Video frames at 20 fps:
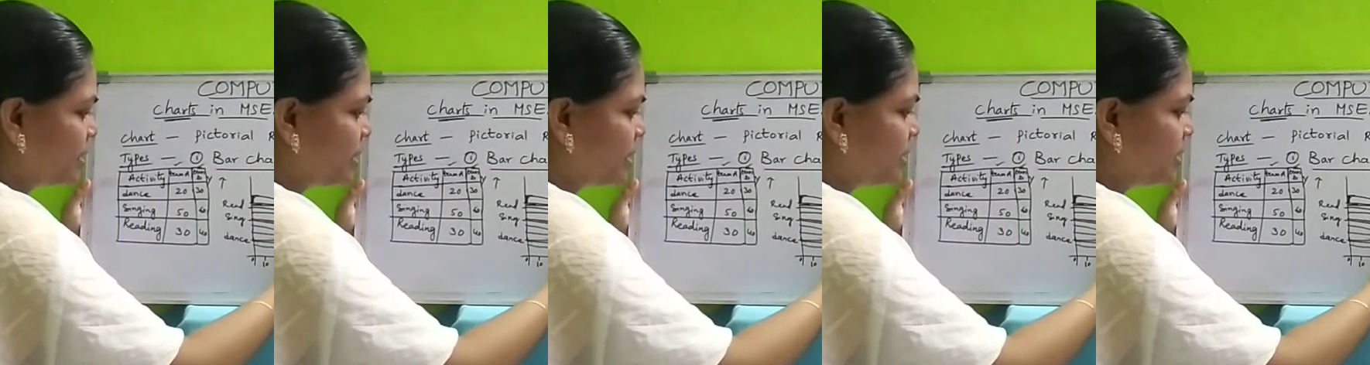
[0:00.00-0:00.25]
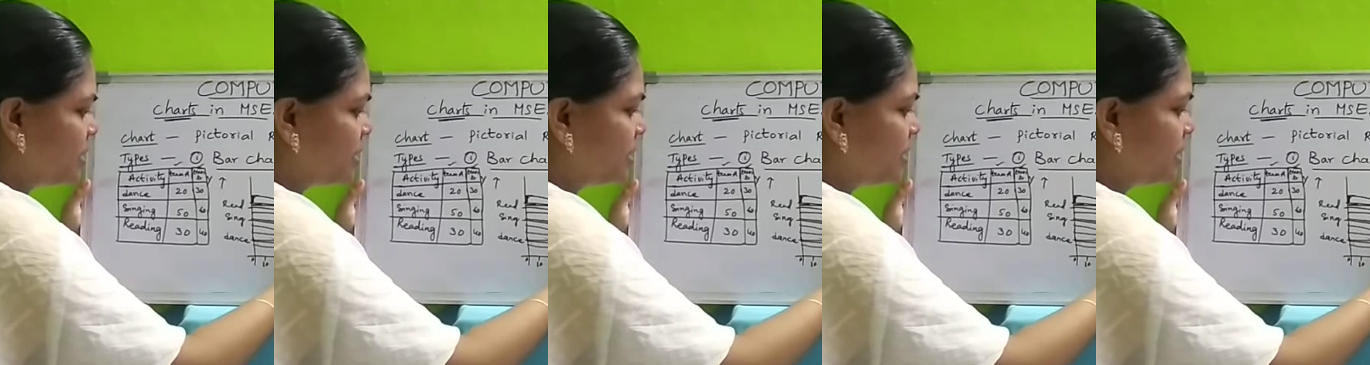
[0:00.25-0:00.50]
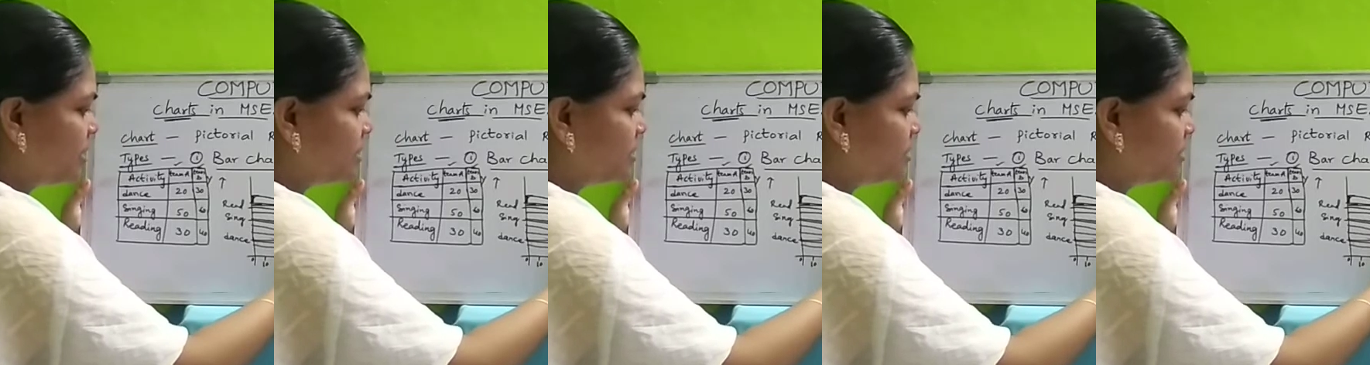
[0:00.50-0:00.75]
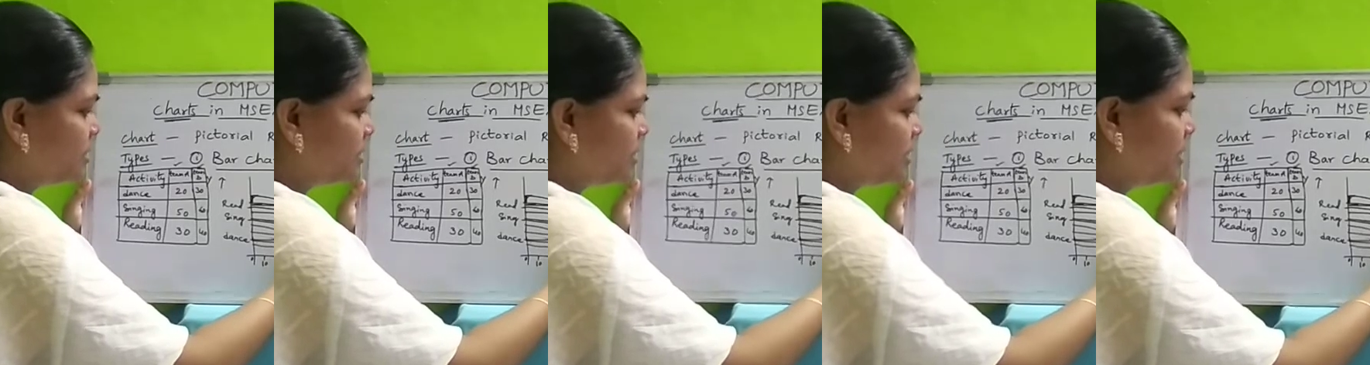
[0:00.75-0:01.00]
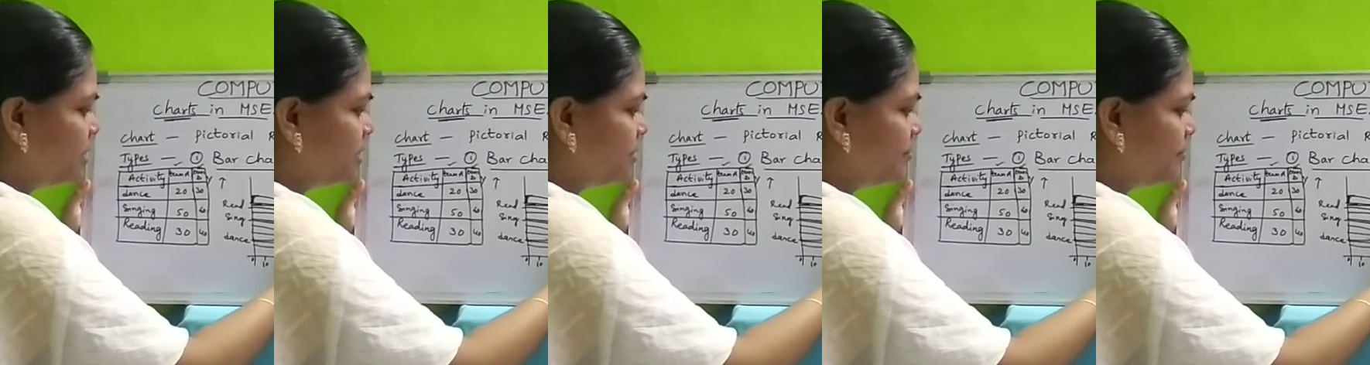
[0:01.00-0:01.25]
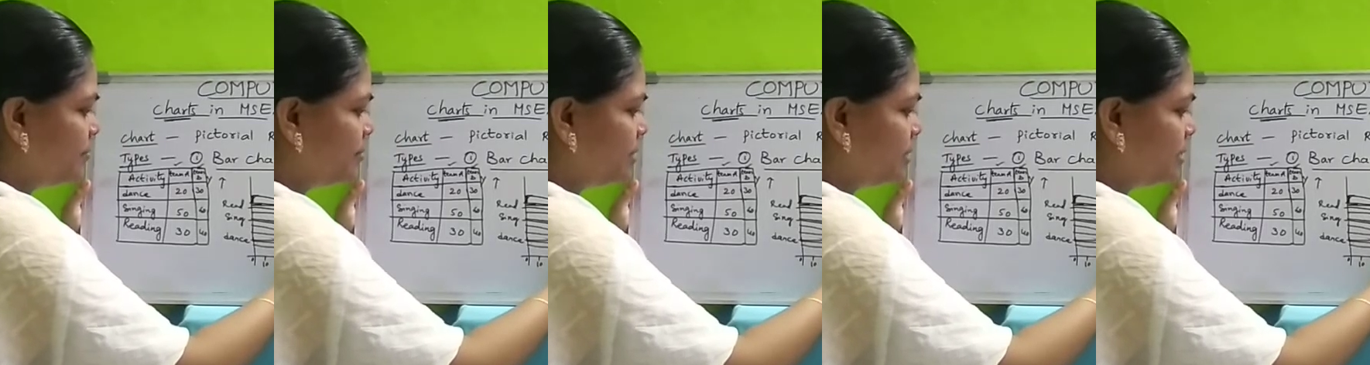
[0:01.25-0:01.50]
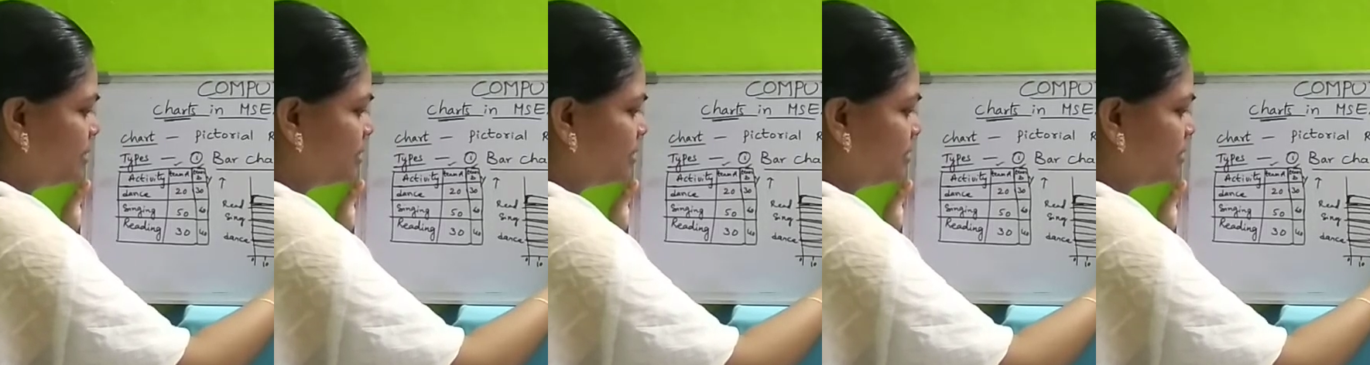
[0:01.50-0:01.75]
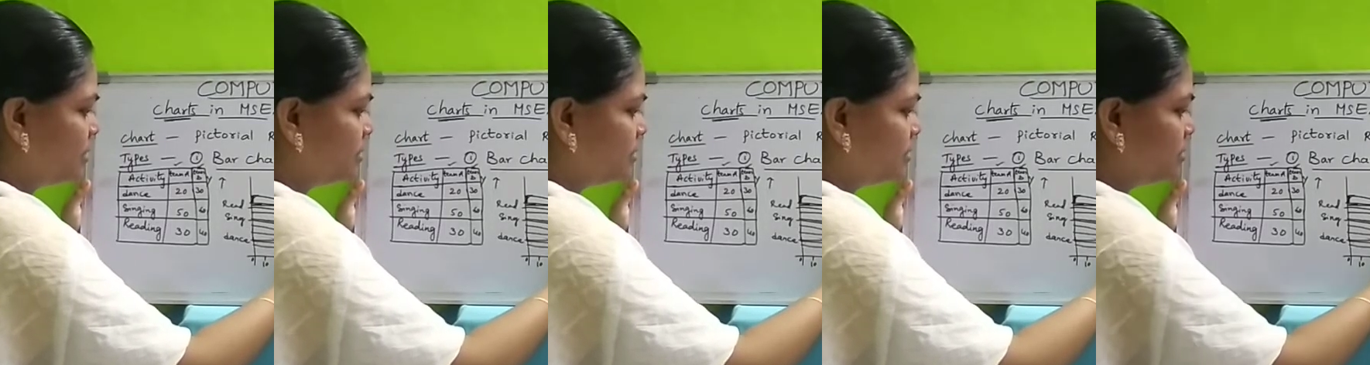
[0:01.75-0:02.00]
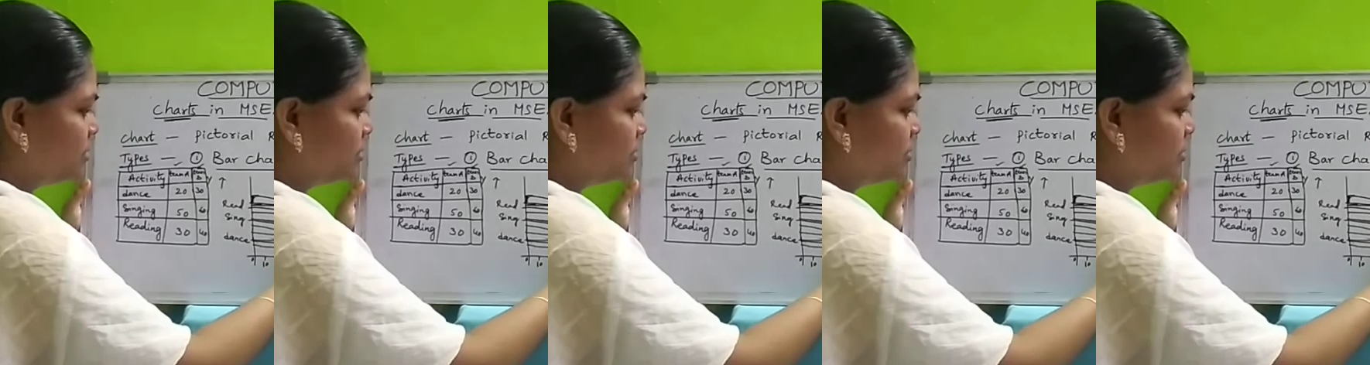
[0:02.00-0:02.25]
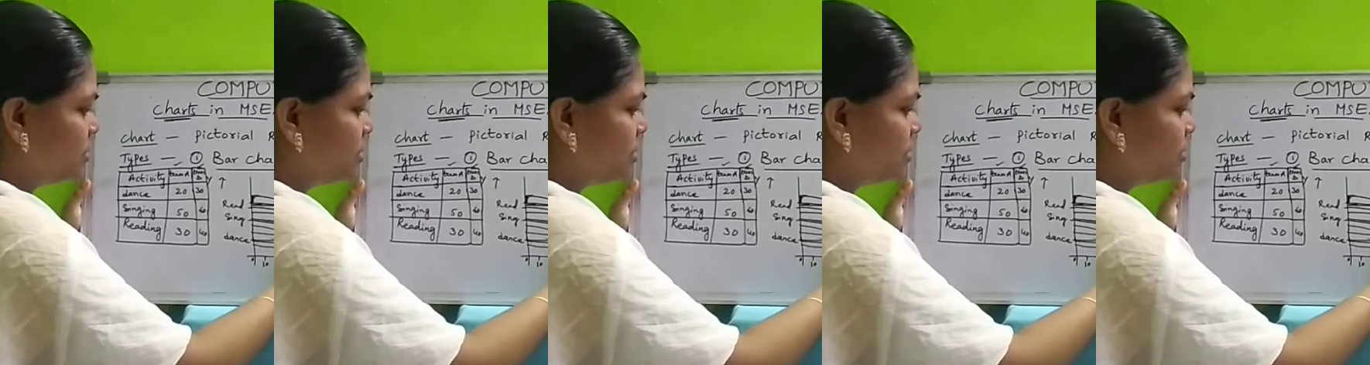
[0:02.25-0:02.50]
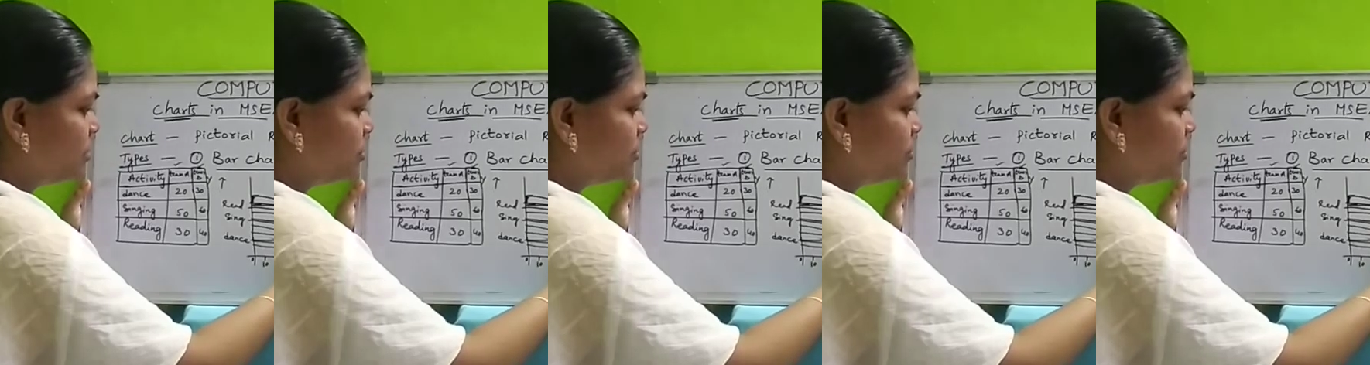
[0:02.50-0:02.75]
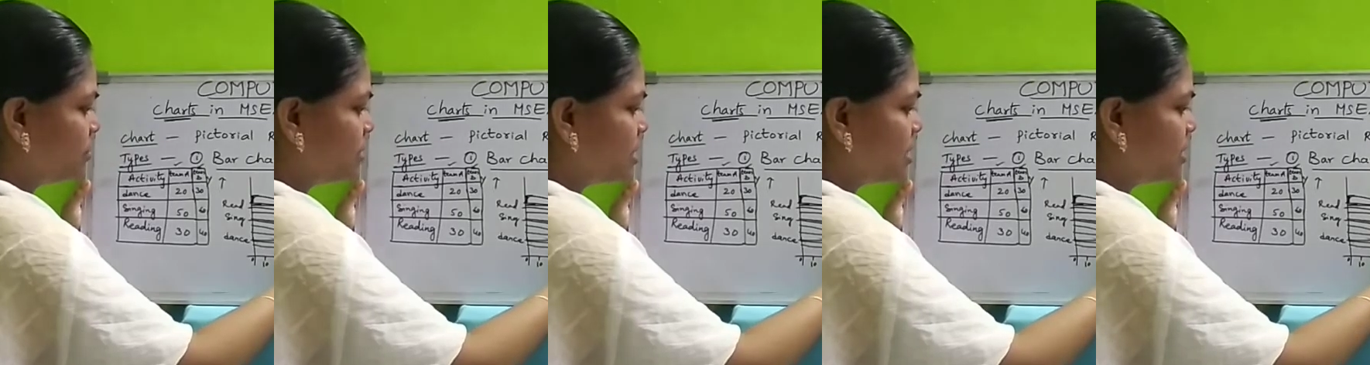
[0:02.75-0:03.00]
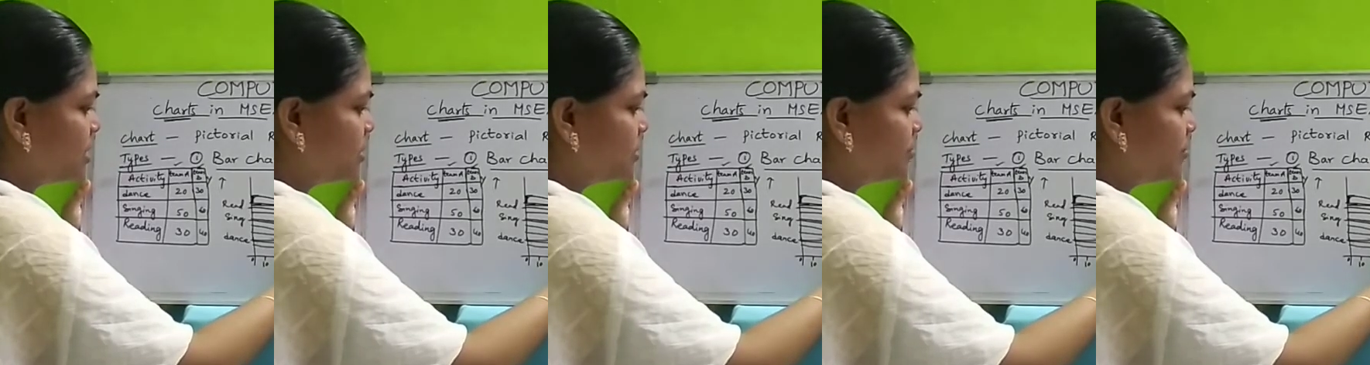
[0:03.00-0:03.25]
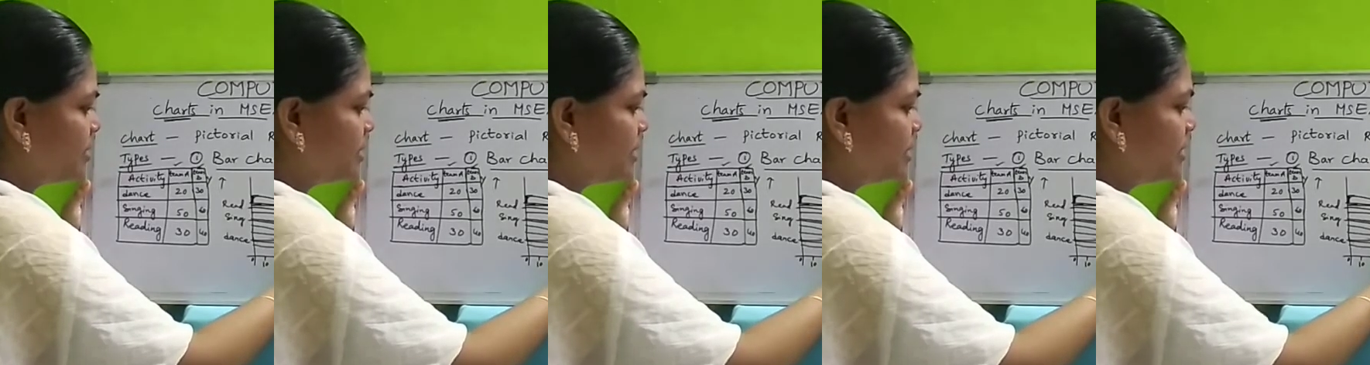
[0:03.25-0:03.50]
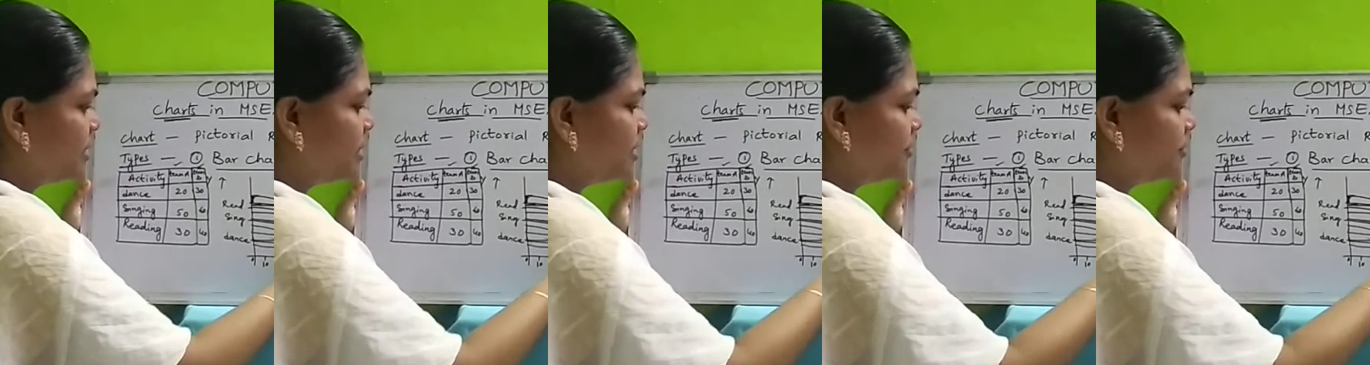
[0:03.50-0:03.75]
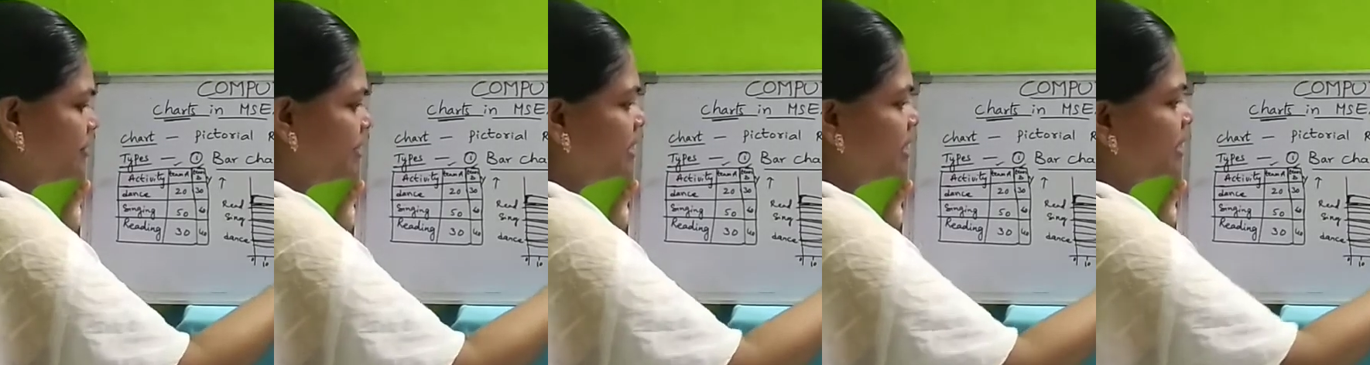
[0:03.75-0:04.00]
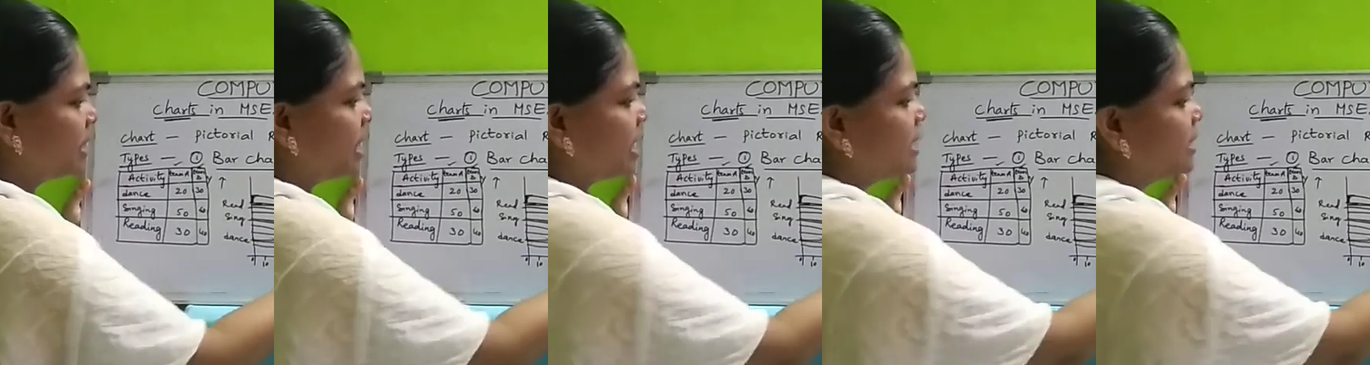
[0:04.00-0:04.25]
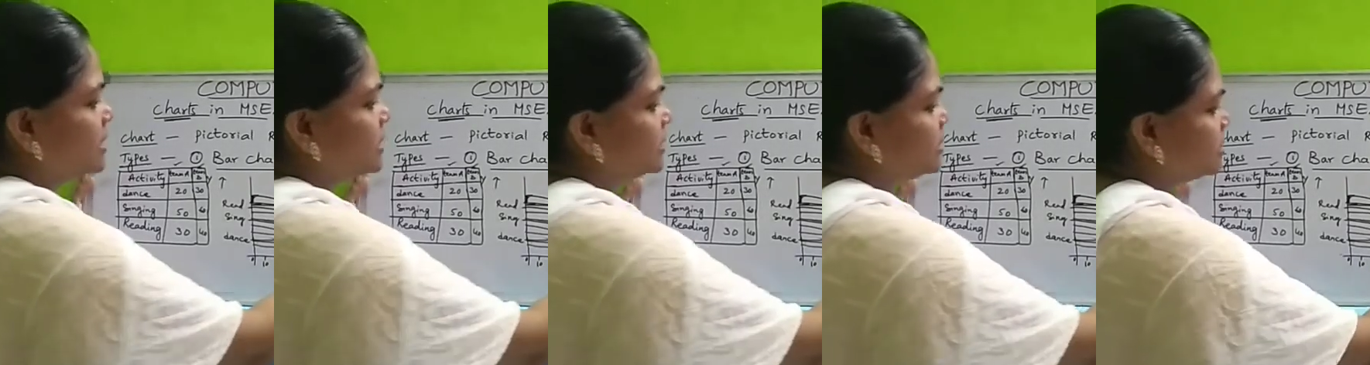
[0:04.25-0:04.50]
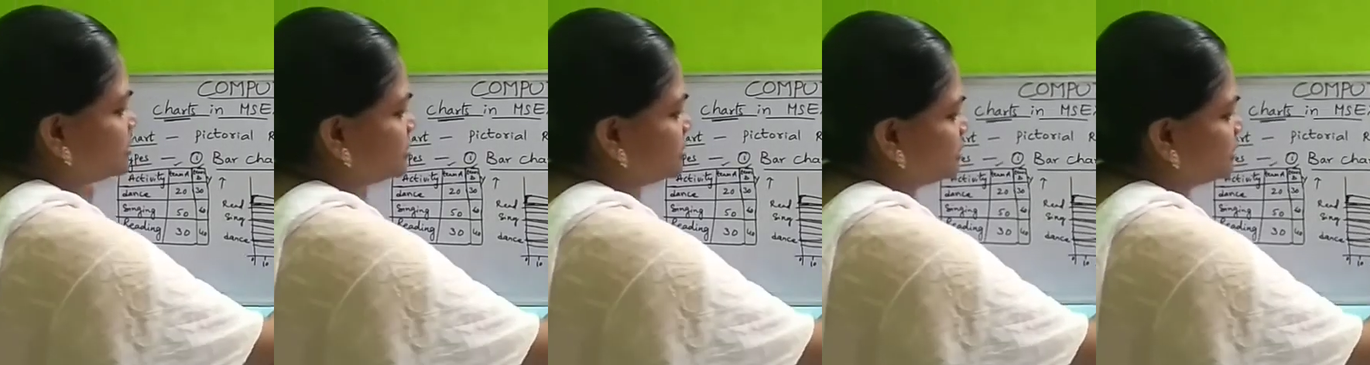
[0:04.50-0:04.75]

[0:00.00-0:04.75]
and it is team B. So these two are displayed in different colors.